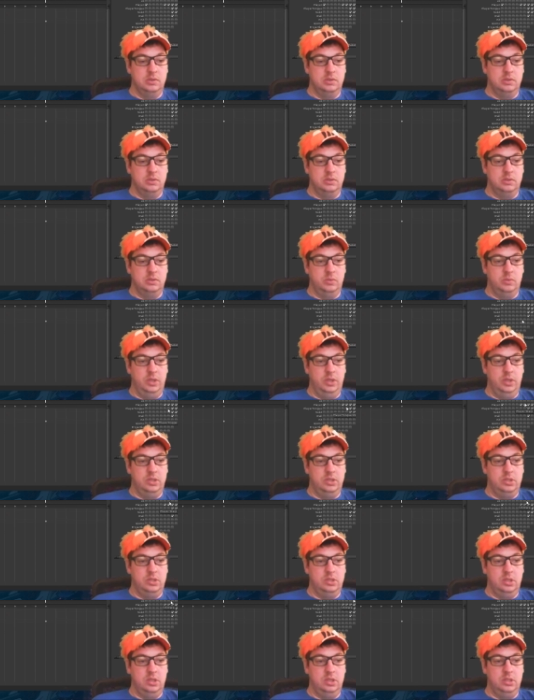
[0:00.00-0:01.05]

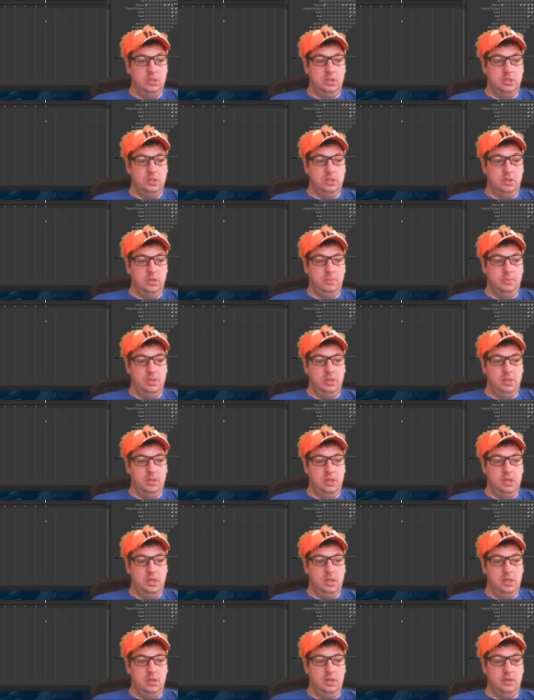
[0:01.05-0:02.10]
which is going to
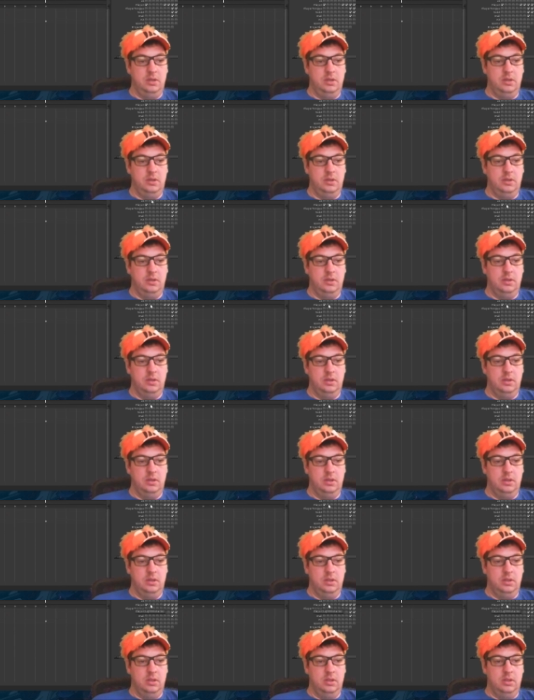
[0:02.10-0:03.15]
be
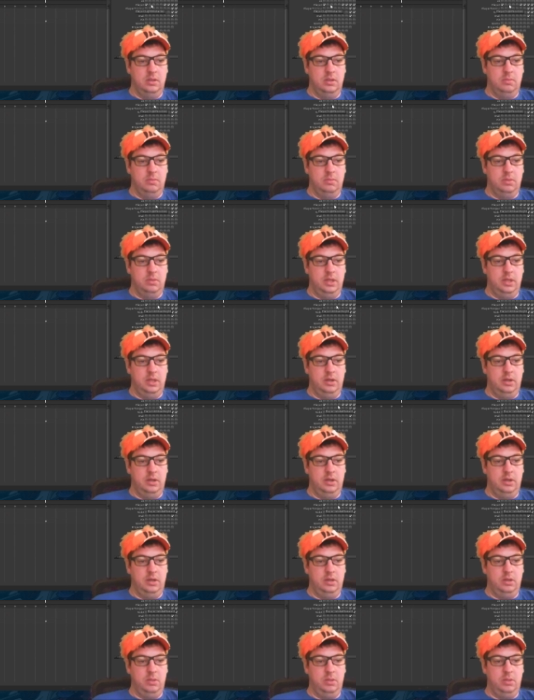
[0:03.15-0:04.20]
player
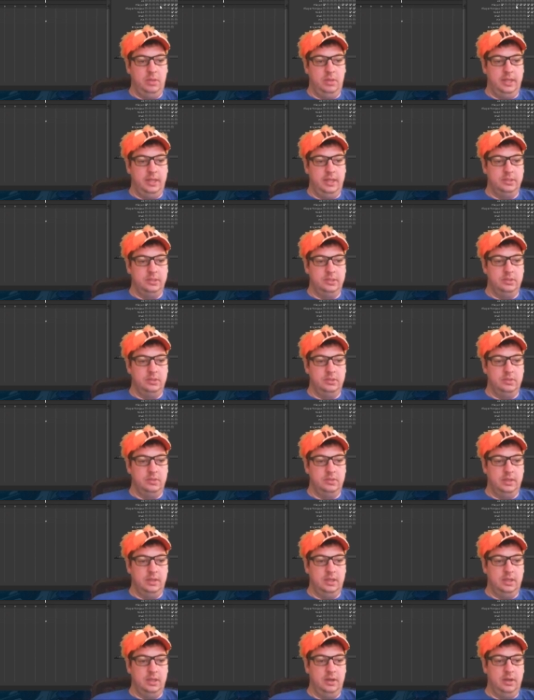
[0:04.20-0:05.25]
and global hazard, so right
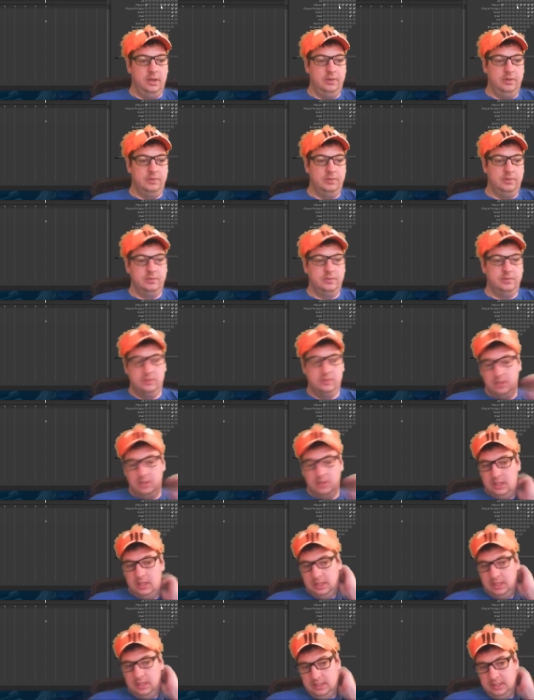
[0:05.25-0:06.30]
there.
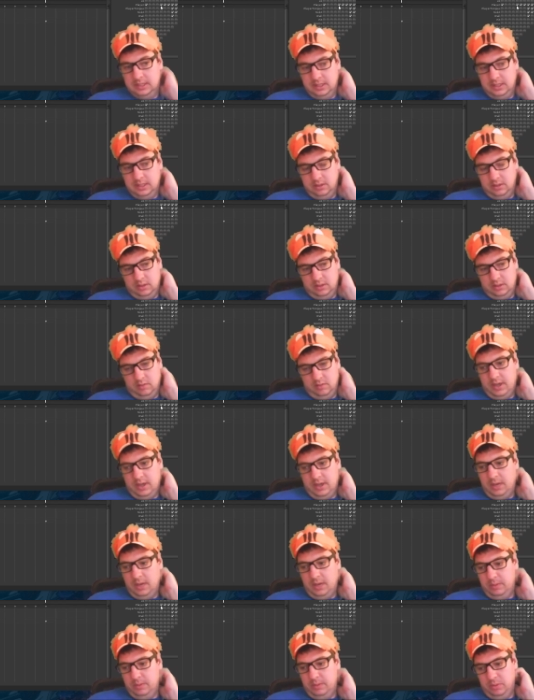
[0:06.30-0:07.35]
Right
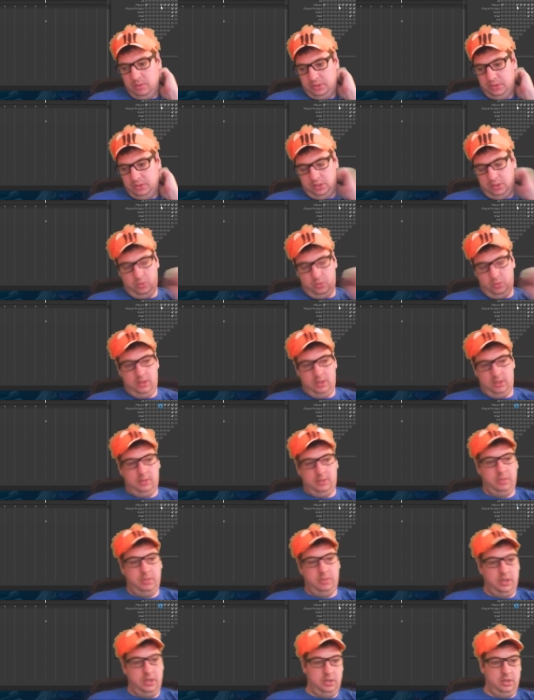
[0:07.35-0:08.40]
now, we'd mostly just want the
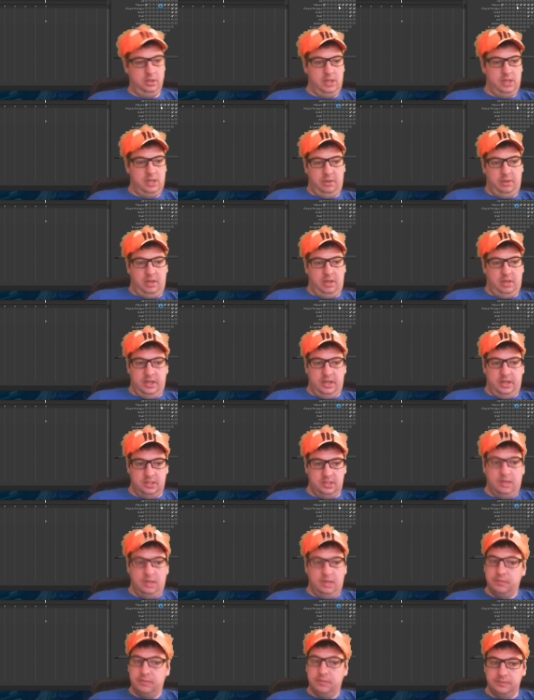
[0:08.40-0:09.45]
player to collide with a lot of stuff,